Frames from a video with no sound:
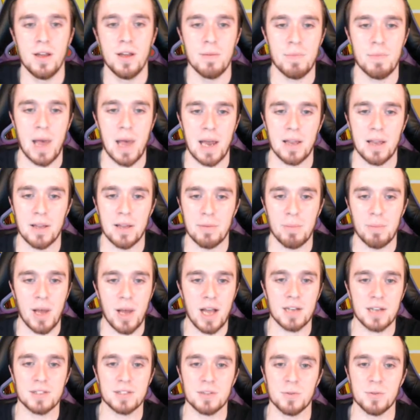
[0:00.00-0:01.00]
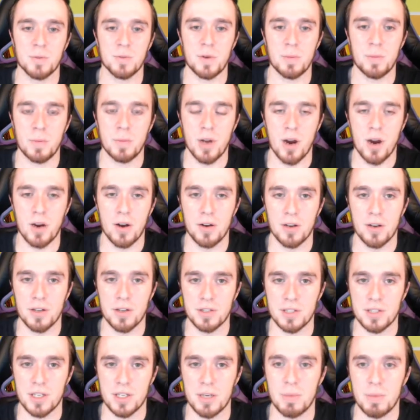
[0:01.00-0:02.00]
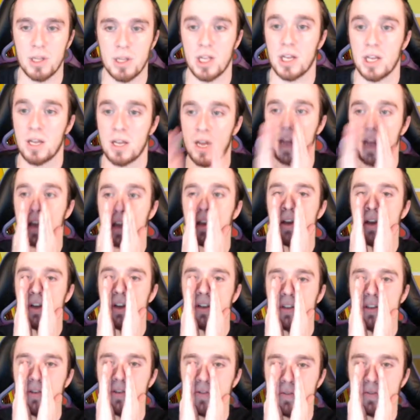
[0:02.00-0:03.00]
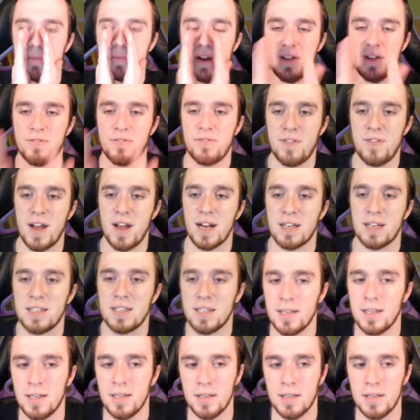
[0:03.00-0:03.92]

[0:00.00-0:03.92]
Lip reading: Battle and Boxer Rib Gardner is gonna be like, hey, use my effect!